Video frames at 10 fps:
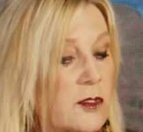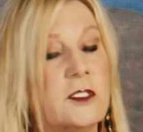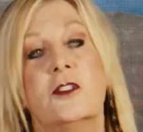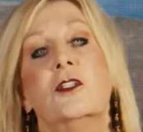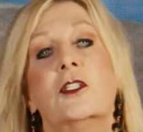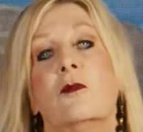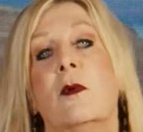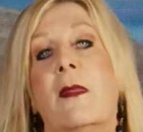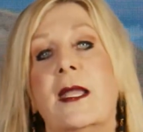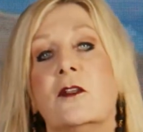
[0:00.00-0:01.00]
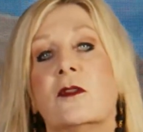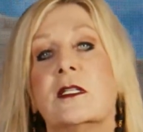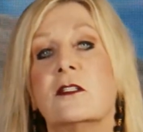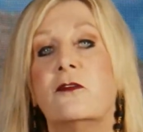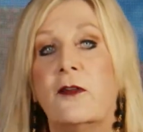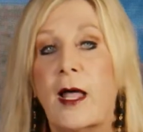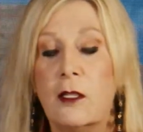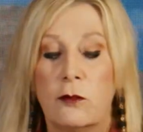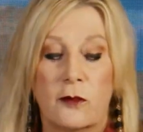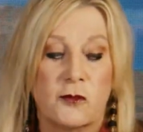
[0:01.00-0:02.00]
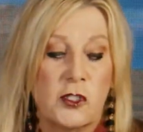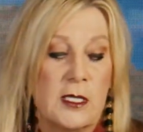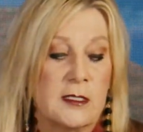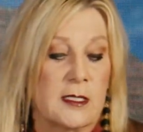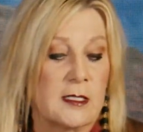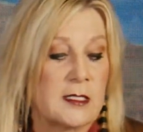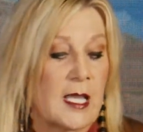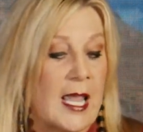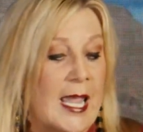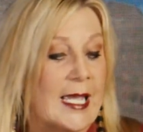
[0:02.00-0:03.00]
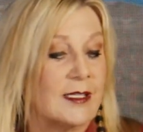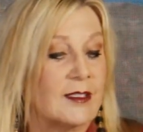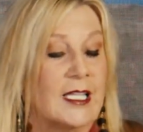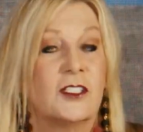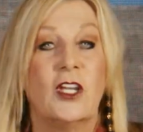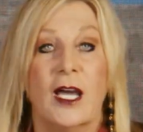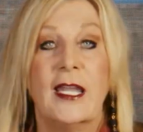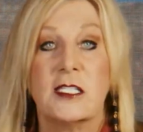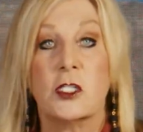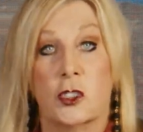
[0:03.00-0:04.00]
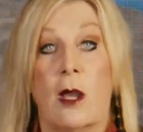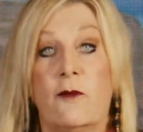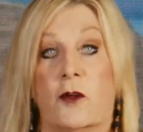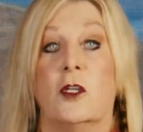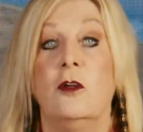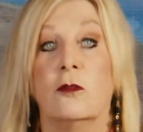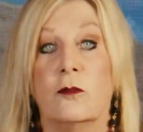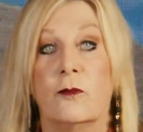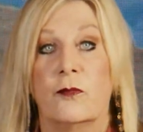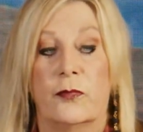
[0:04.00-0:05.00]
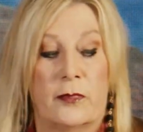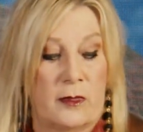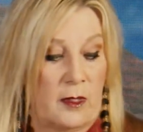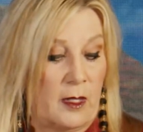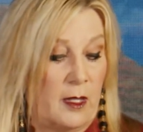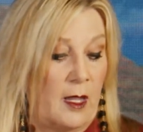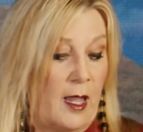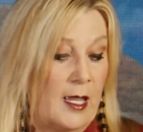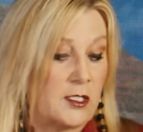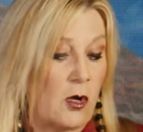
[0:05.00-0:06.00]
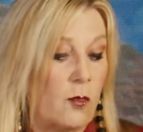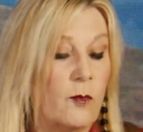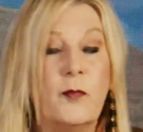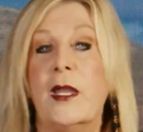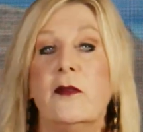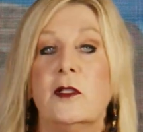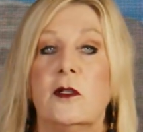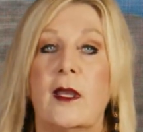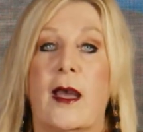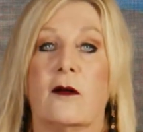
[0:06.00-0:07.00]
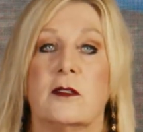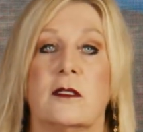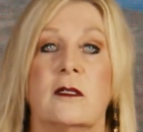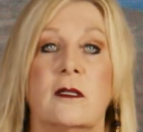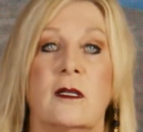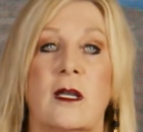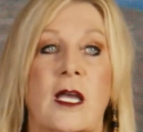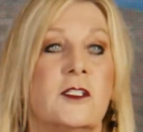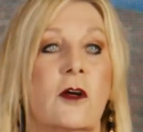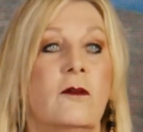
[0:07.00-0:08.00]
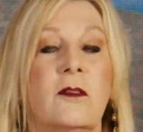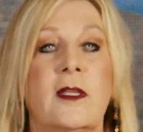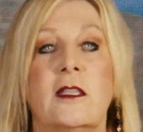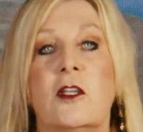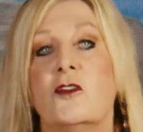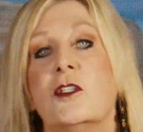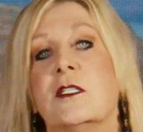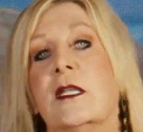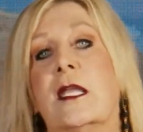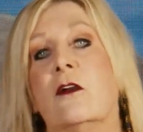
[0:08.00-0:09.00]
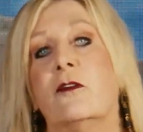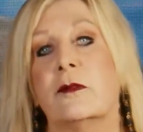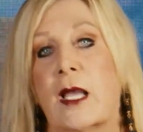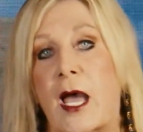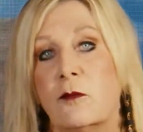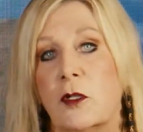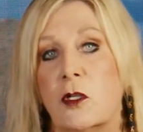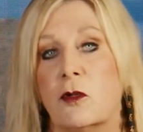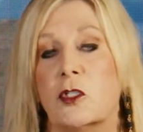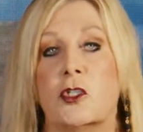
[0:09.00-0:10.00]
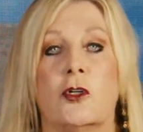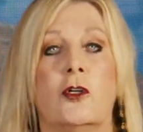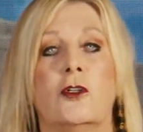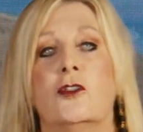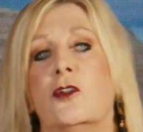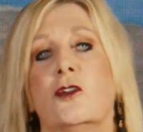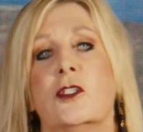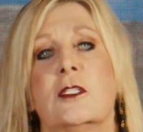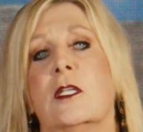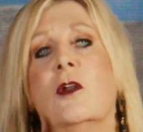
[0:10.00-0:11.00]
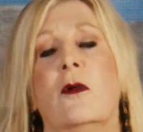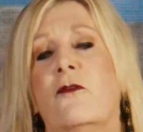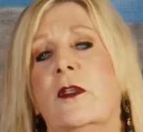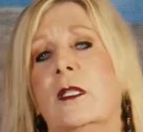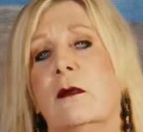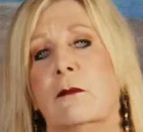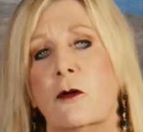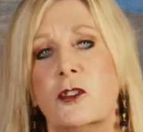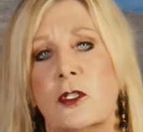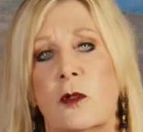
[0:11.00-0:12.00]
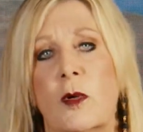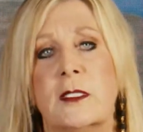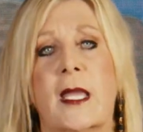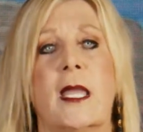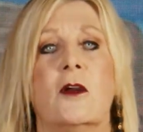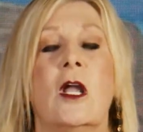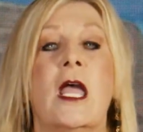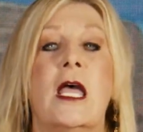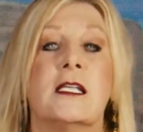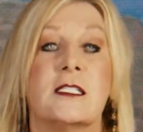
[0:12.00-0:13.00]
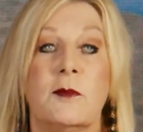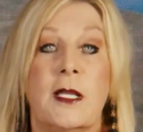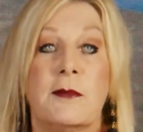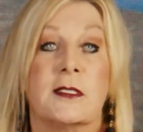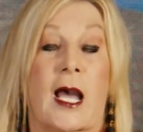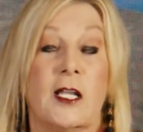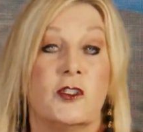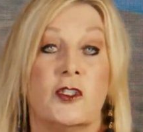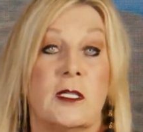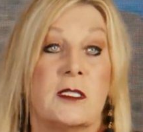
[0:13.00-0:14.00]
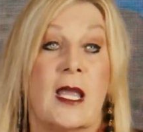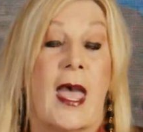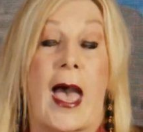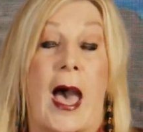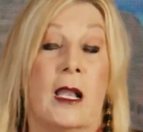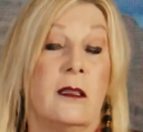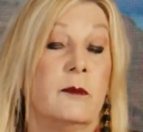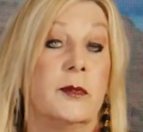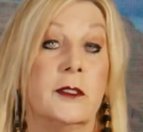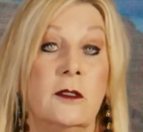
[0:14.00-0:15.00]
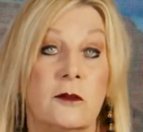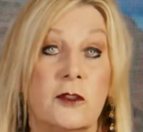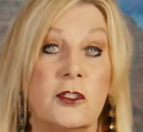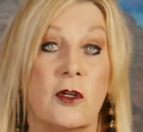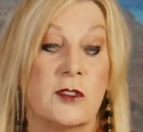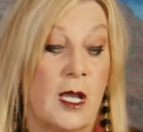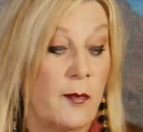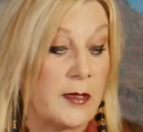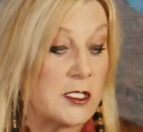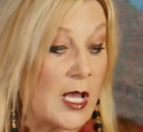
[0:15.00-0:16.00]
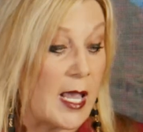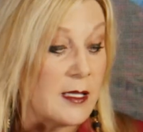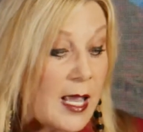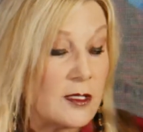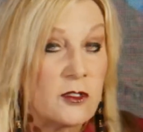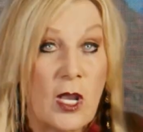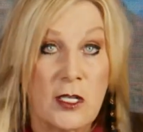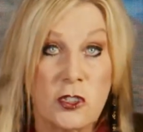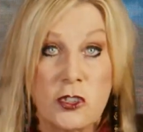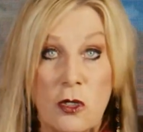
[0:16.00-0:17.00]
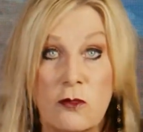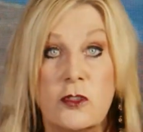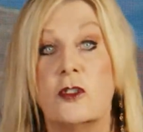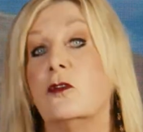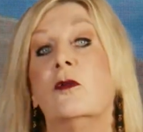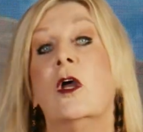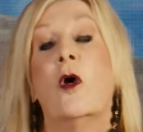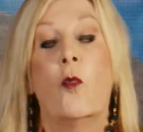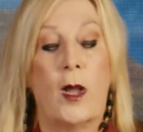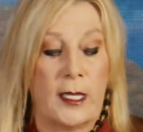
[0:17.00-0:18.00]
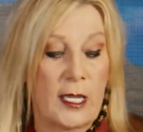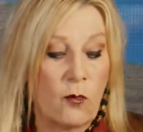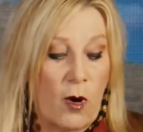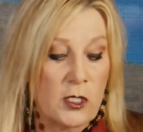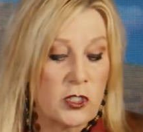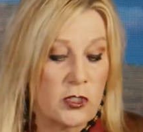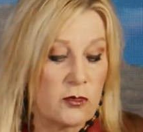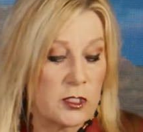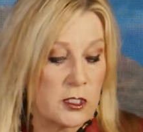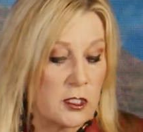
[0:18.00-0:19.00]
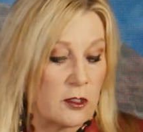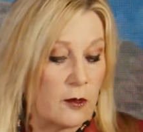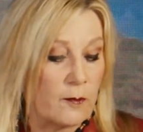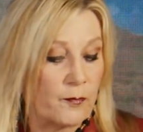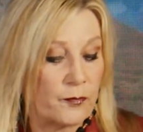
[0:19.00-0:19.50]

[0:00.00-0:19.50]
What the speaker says: this is just a reminder that as a follower of Jesus, God has a job for you. So be on the lookout. Don't think that you're just going to hear from God when you're in church or you're just feeling emotional one day. Or sometimes God just out of the blue shows up and shows you what he wants you to do.